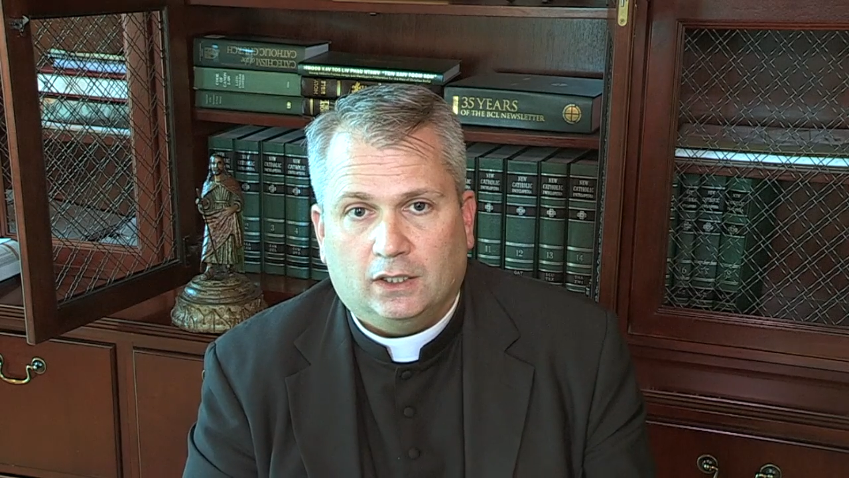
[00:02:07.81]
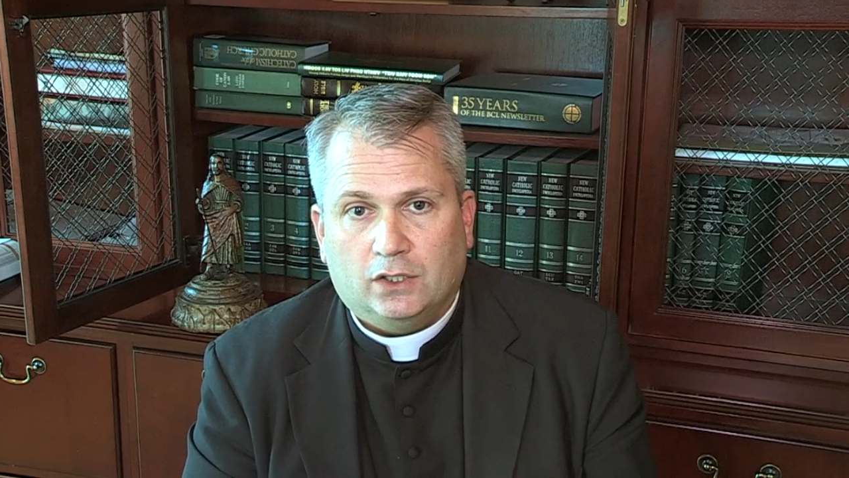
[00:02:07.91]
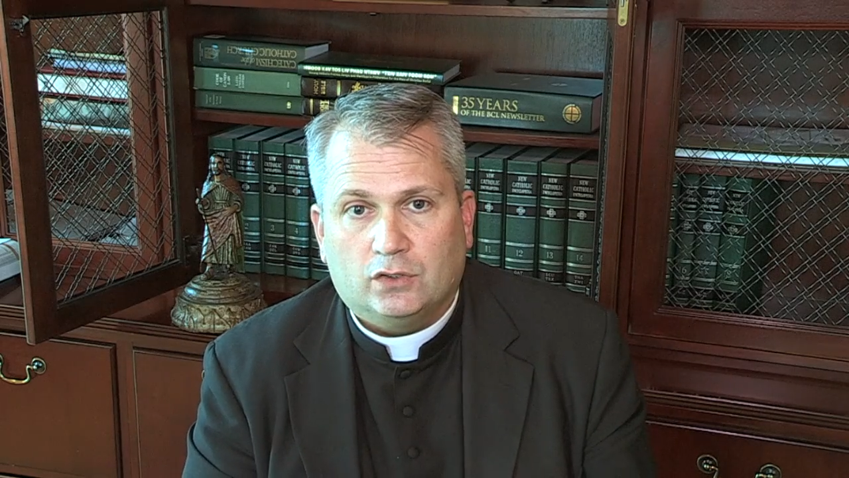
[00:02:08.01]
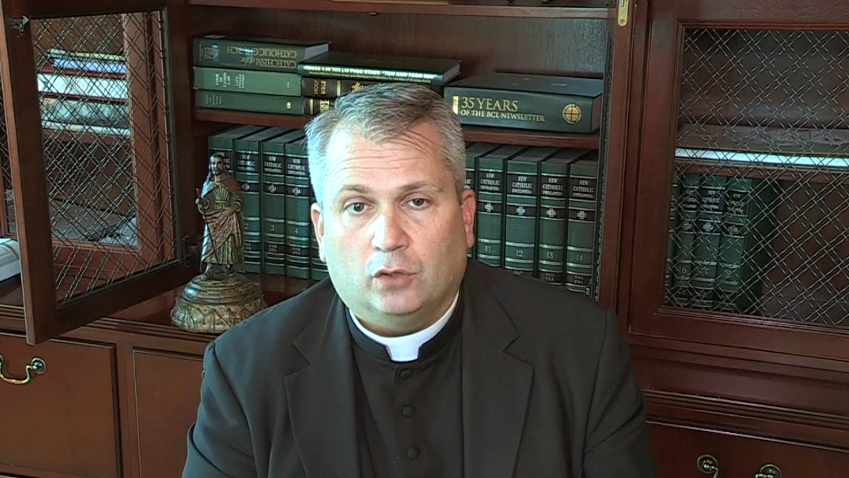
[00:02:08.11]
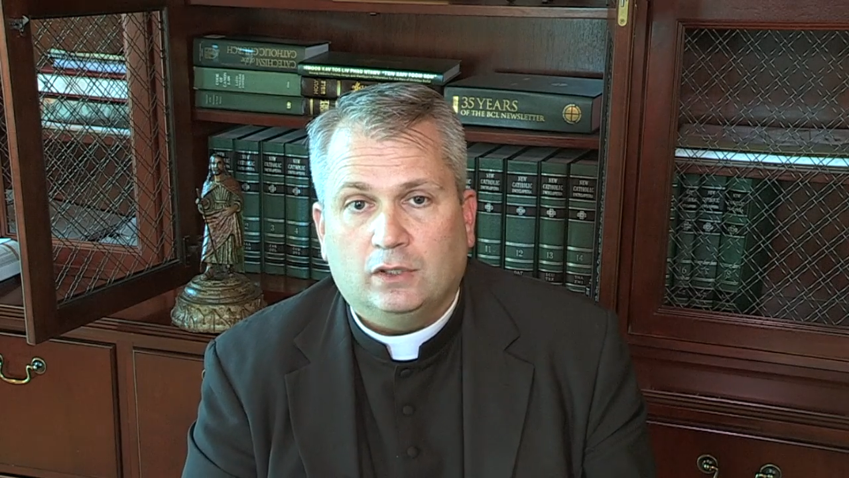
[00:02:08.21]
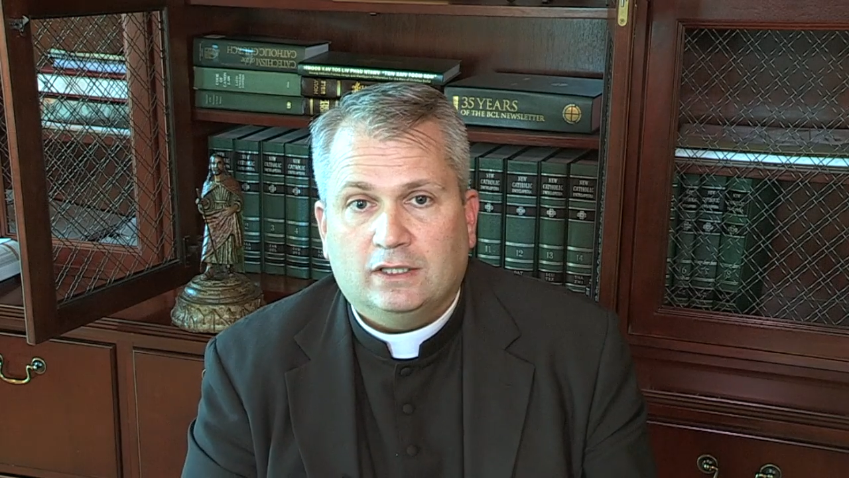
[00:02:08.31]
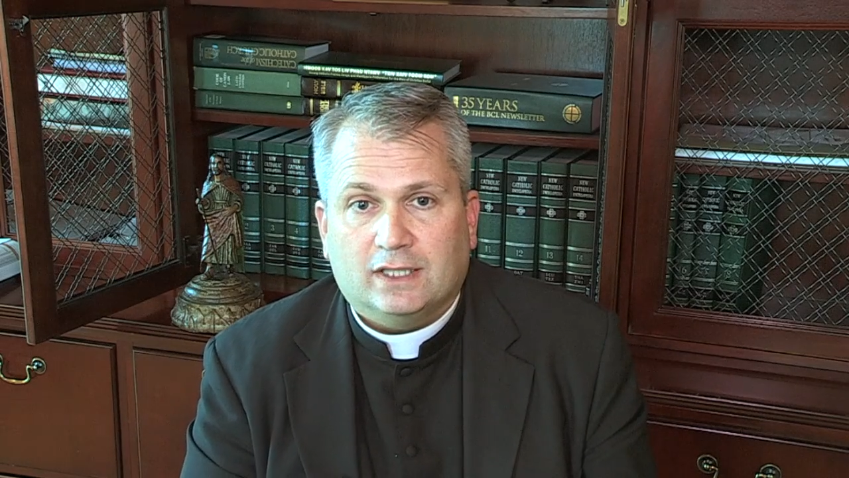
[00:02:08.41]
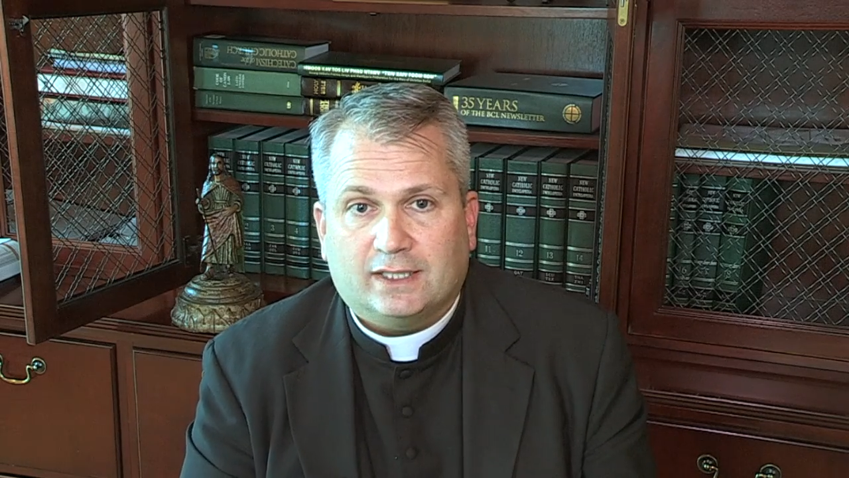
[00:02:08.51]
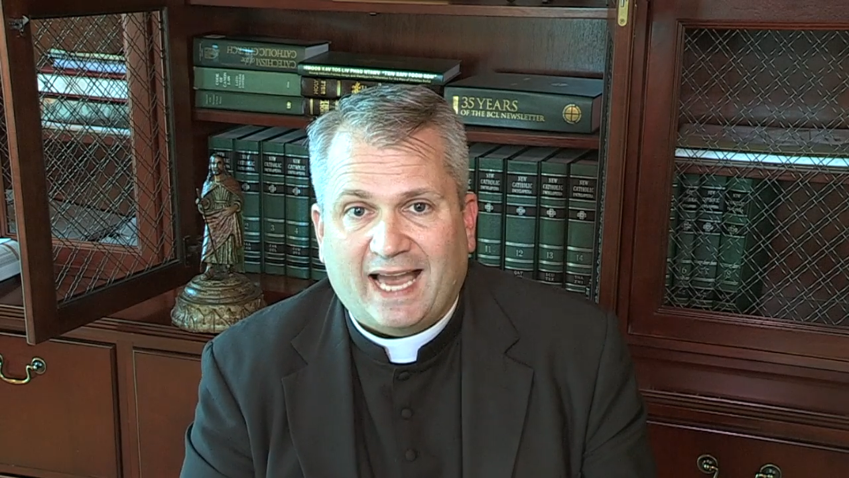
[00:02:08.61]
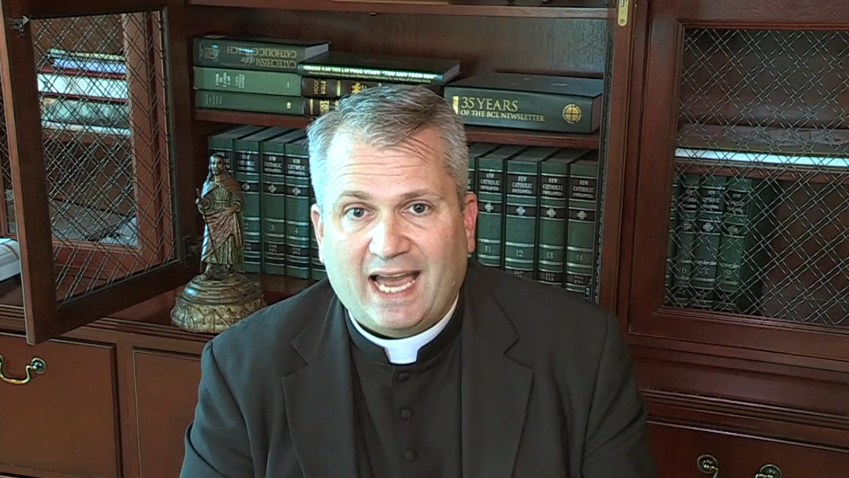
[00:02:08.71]
So the
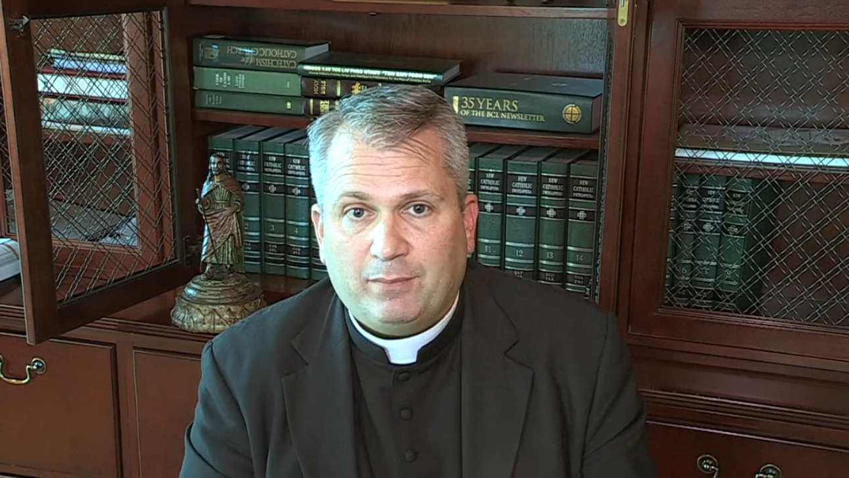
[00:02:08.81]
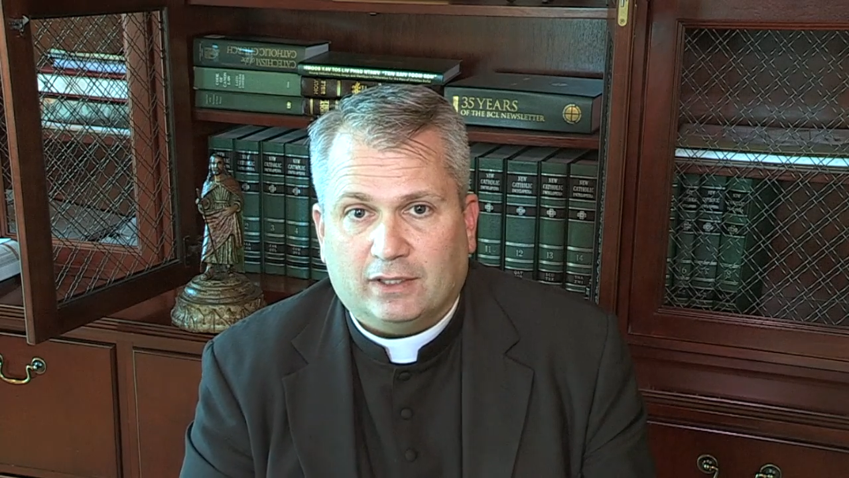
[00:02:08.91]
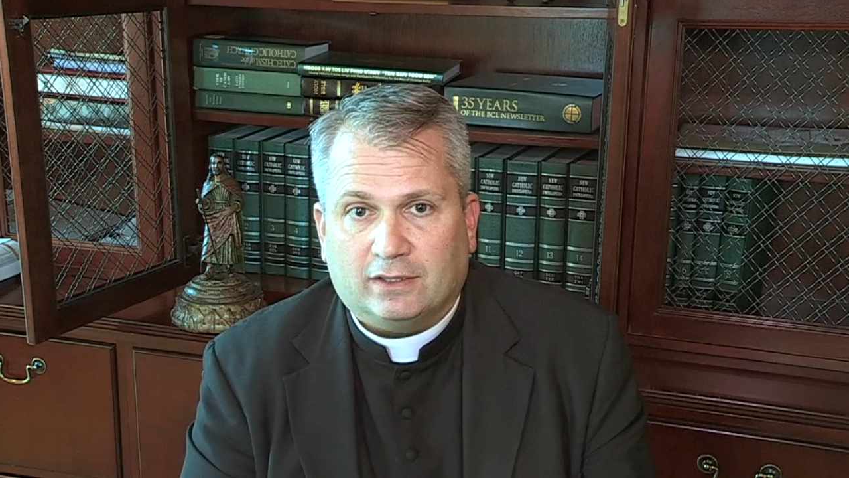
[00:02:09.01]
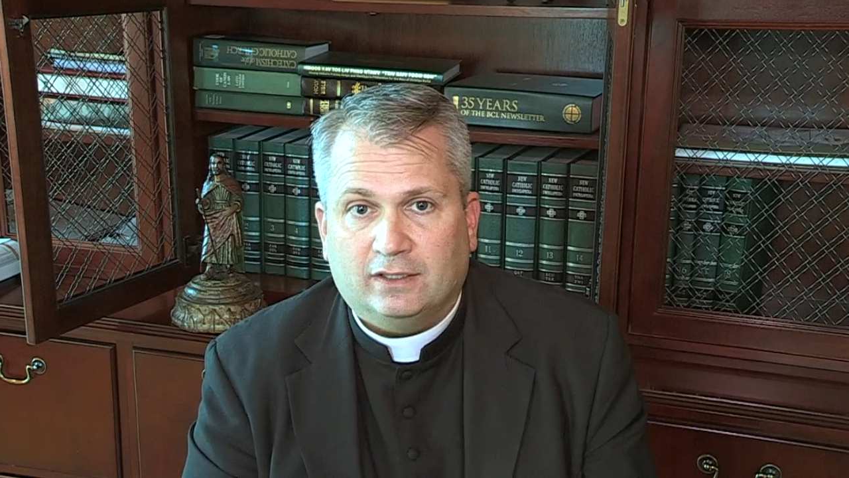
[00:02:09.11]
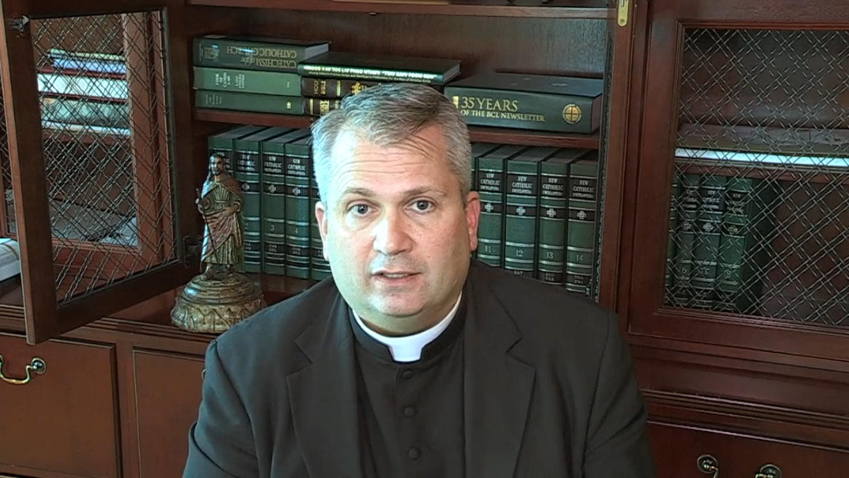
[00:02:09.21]
Sabbath